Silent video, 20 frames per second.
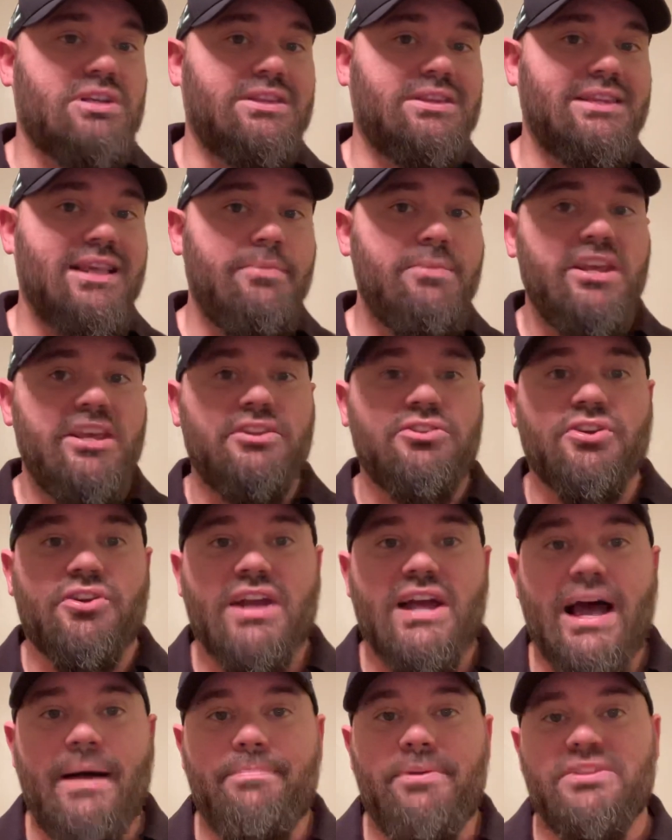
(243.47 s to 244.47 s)
limiting their
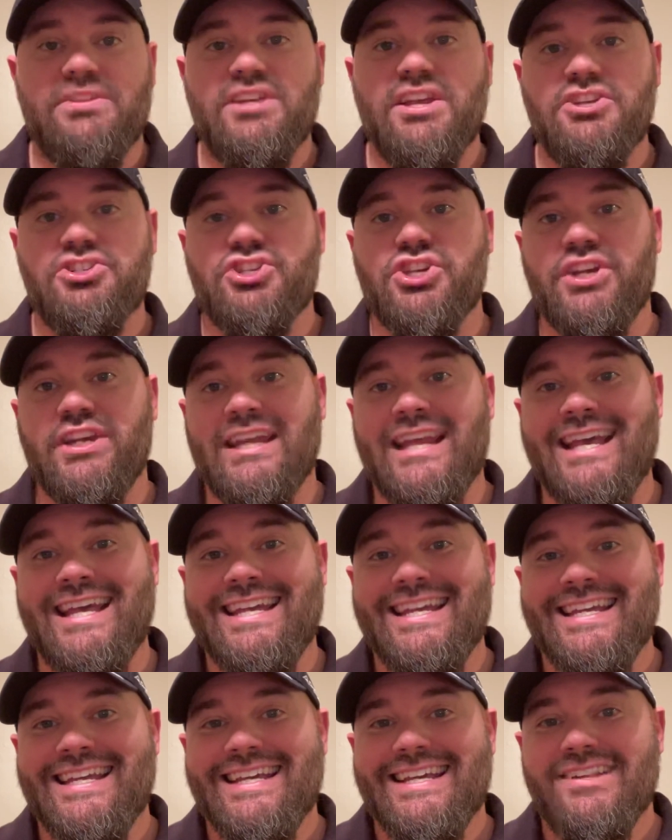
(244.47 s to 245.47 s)
competition
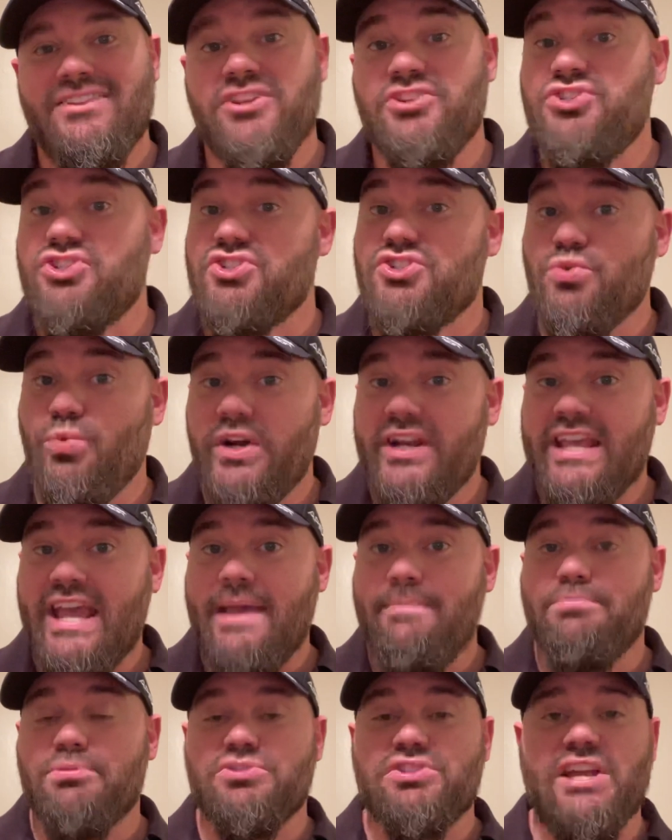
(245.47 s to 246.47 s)
to just
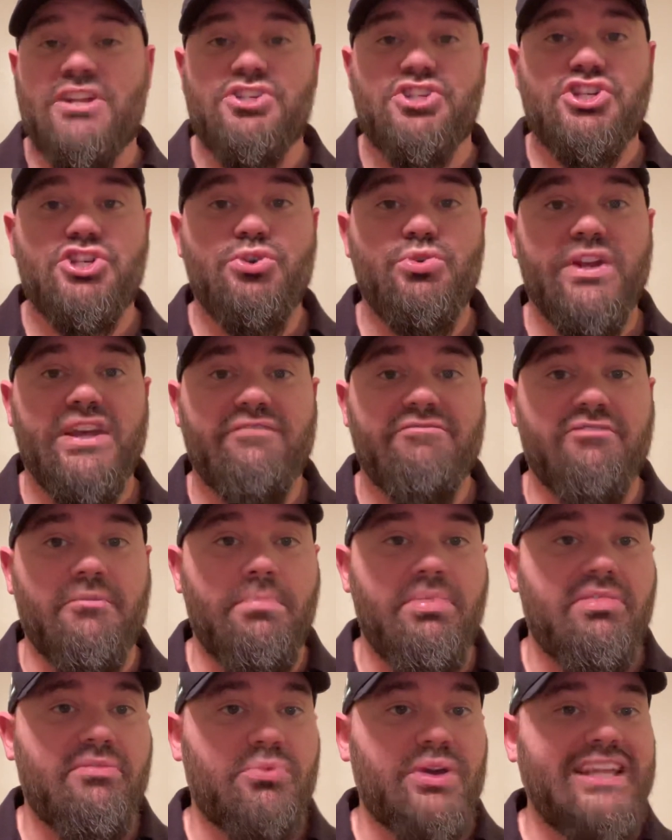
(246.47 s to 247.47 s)
28% shooting
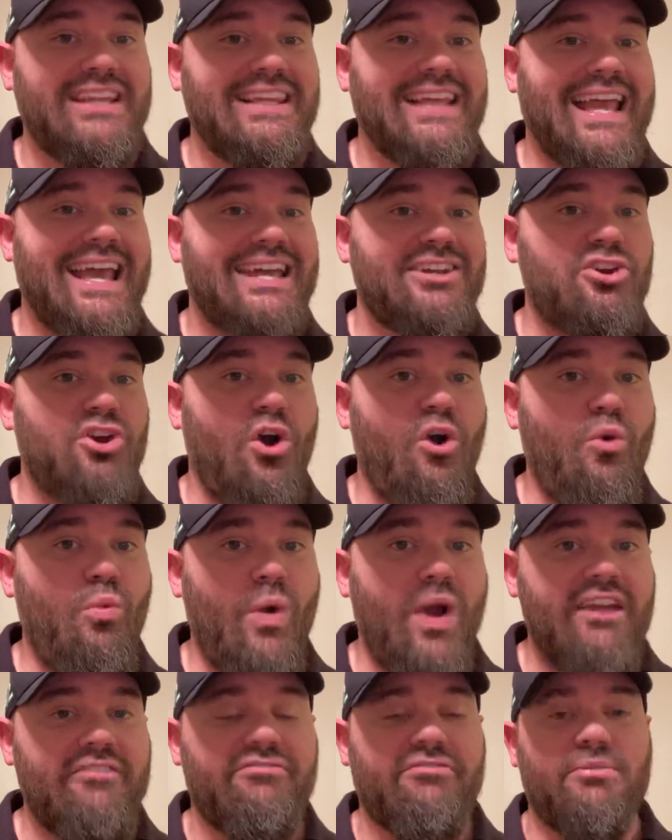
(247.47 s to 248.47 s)
from 3 land
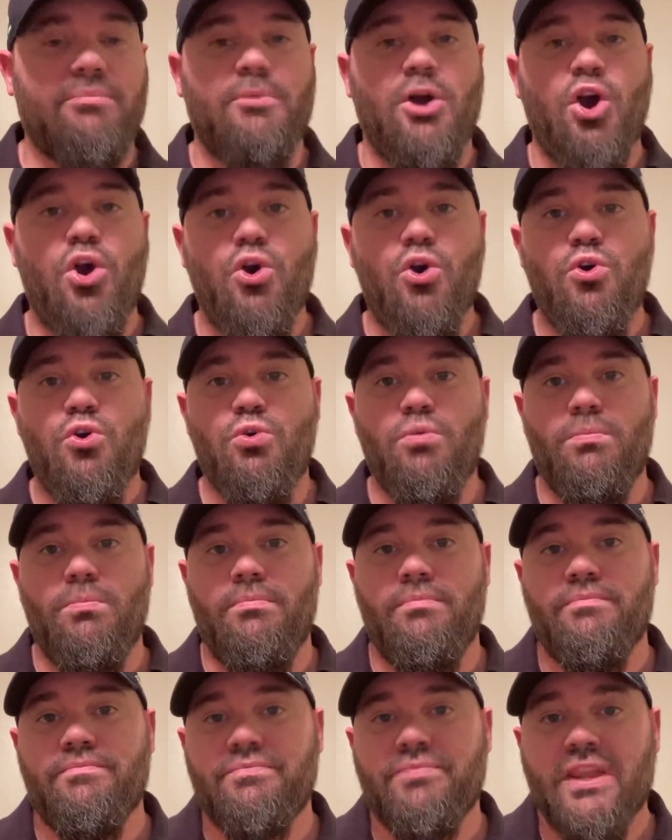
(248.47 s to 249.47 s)
away from
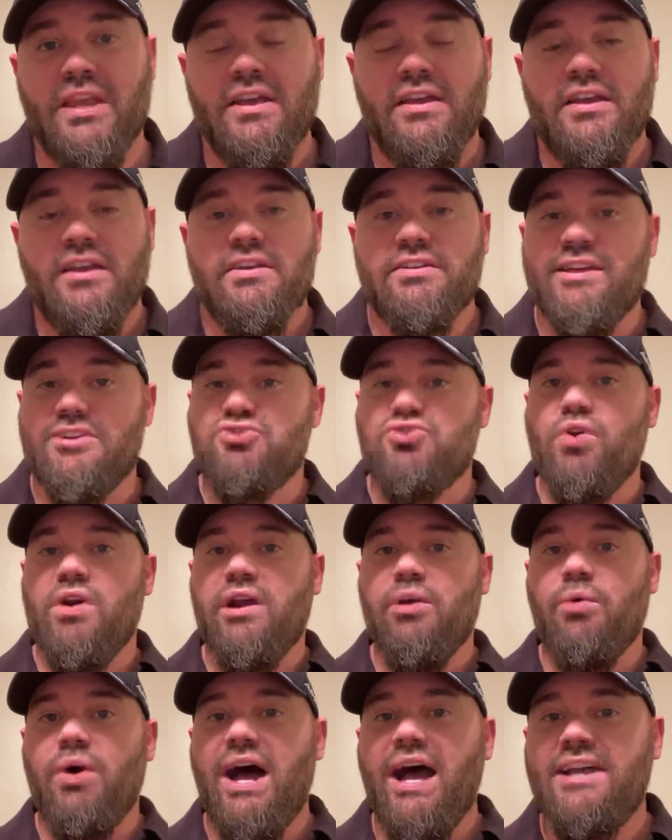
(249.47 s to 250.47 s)
home. Now,
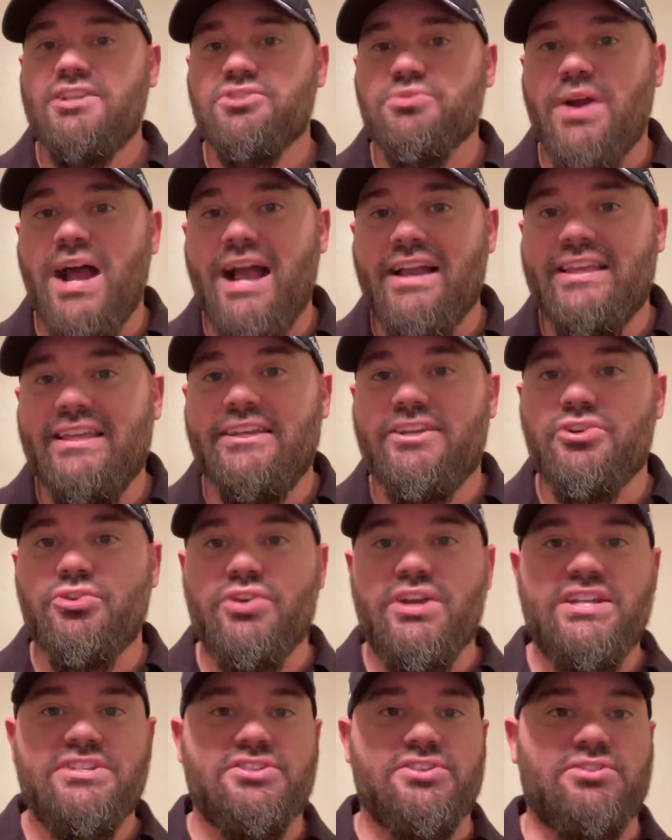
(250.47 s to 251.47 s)
scoring-wise, Rocky
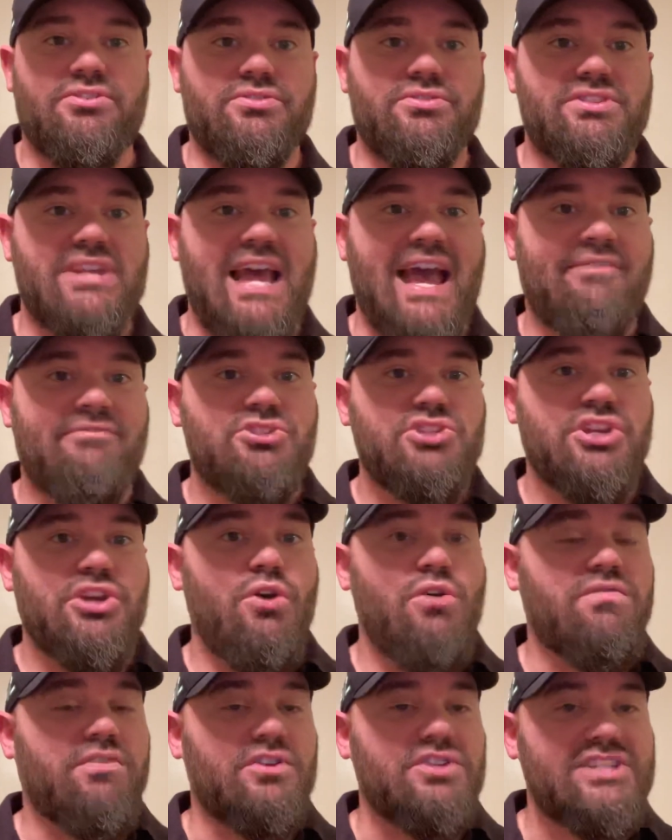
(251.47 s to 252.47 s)
Creasers averaging
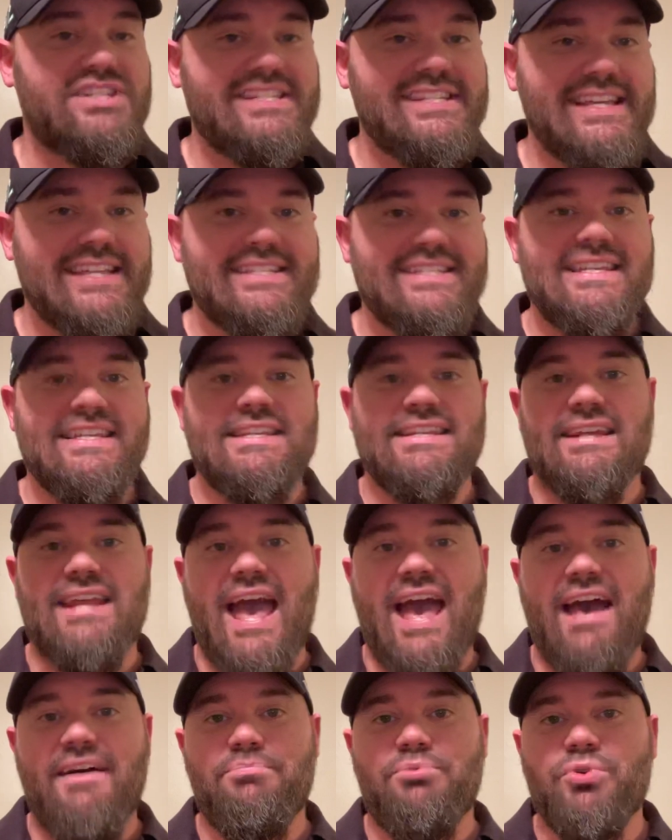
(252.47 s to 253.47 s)
over
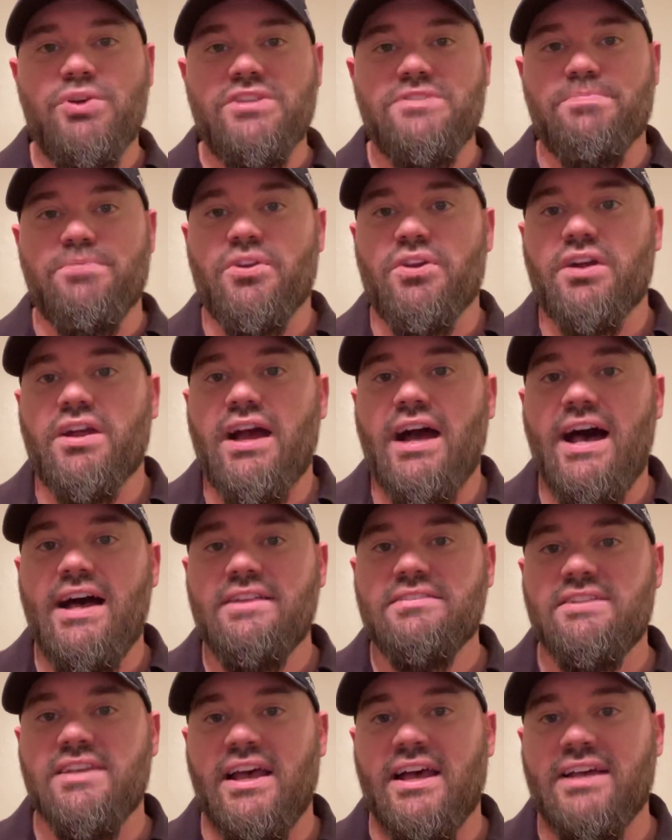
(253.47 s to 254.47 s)
16.5 points per
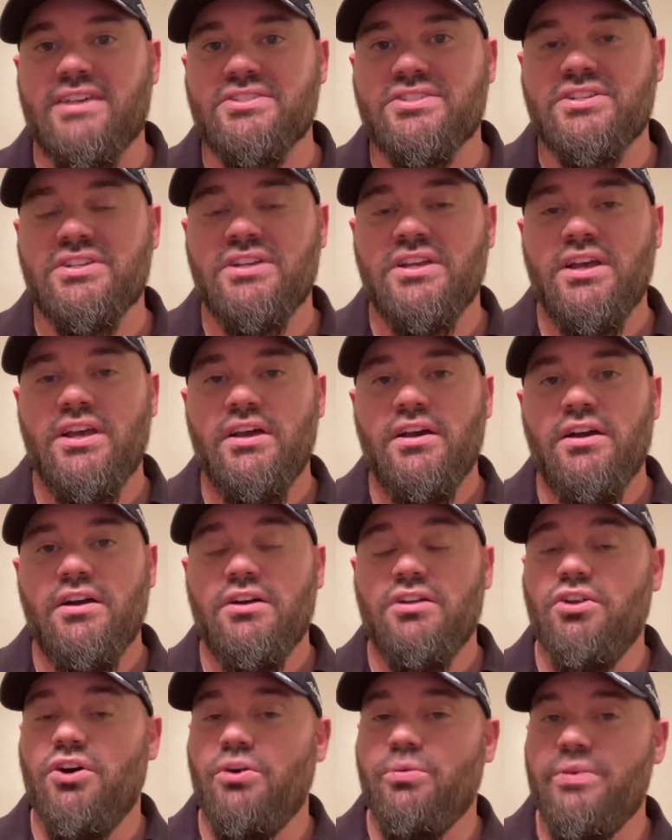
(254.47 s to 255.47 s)
contest,
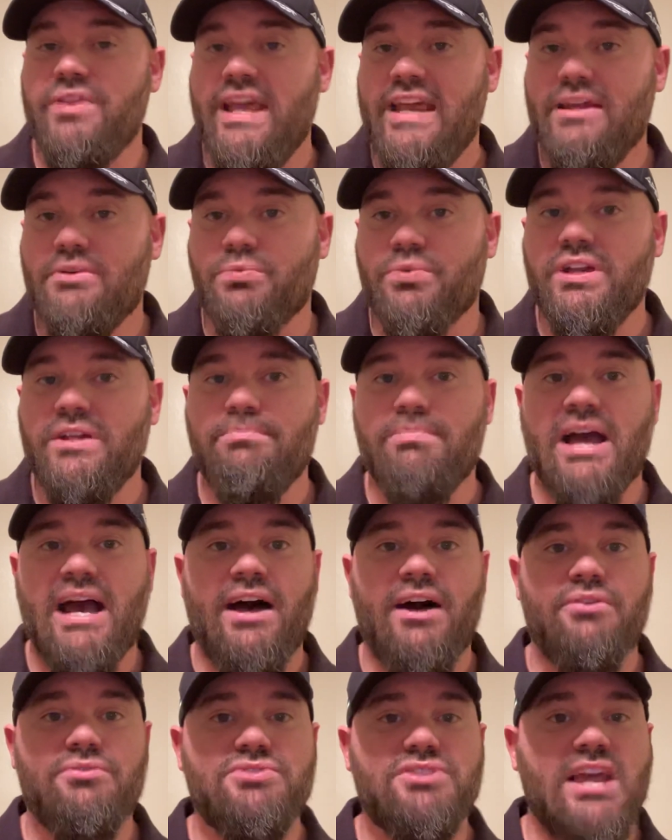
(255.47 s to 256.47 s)
along with 8
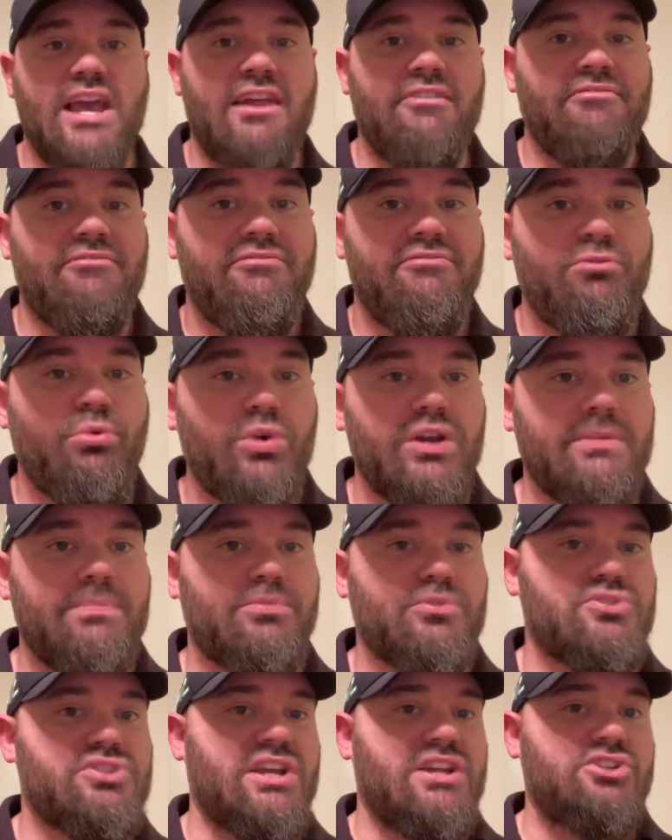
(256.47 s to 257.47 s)
rebounds and
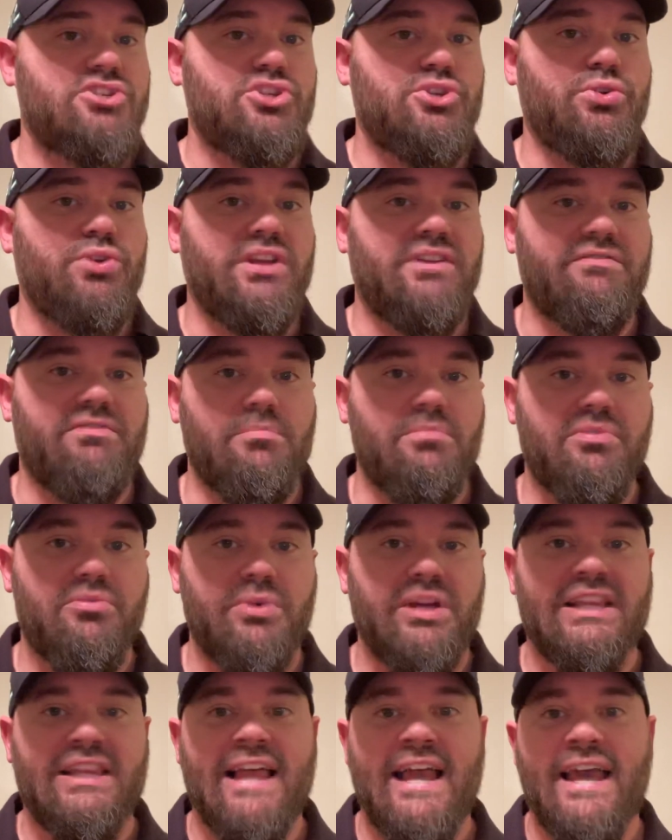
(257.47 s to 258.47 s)
40% shooting from
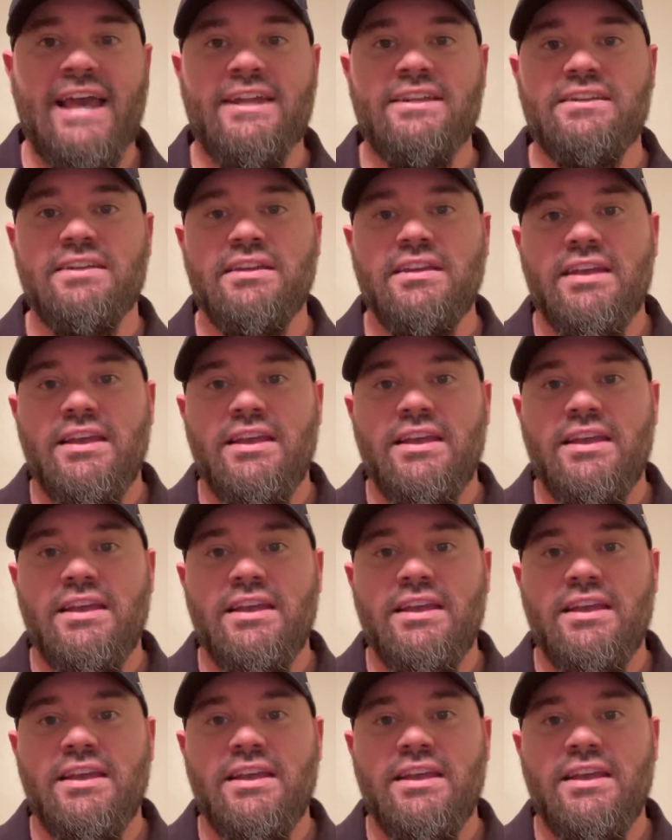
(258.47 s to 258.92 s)
3 land.